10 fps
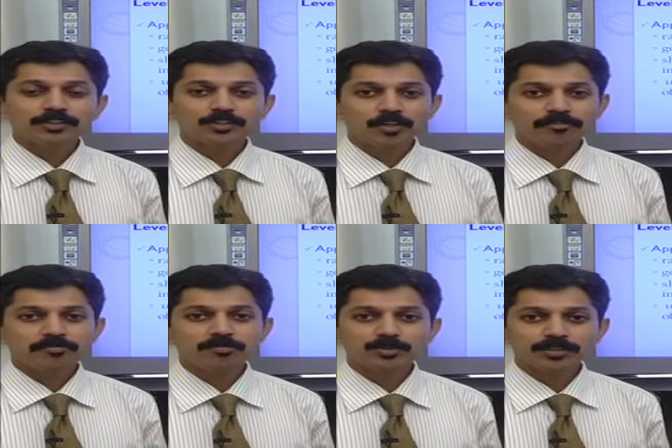
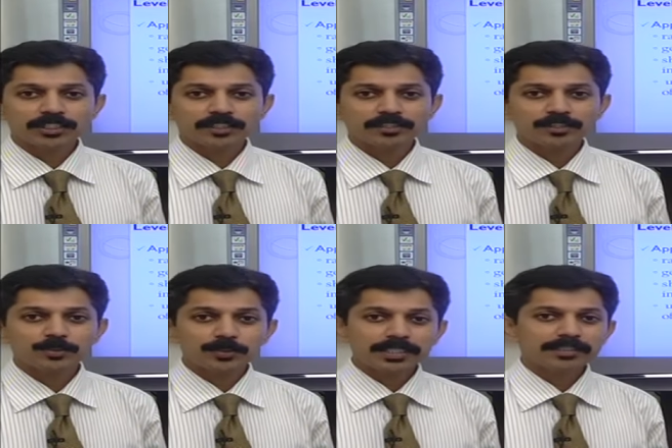soft music
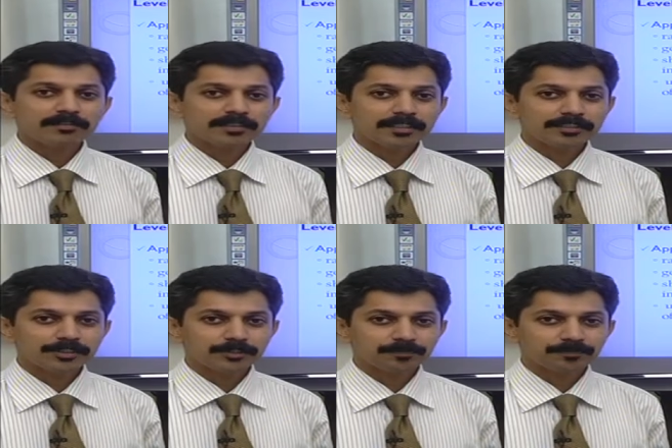to gain their
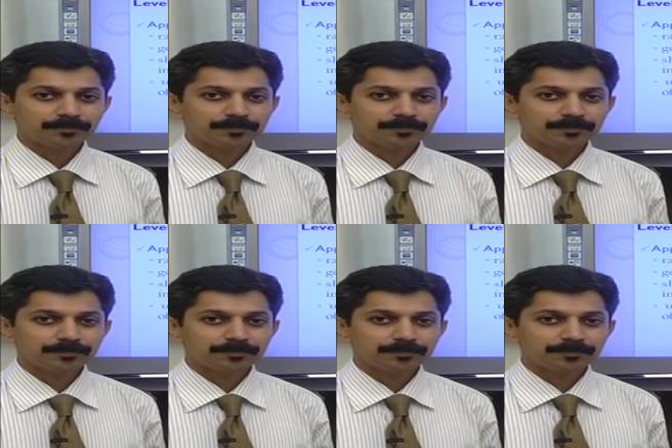attention.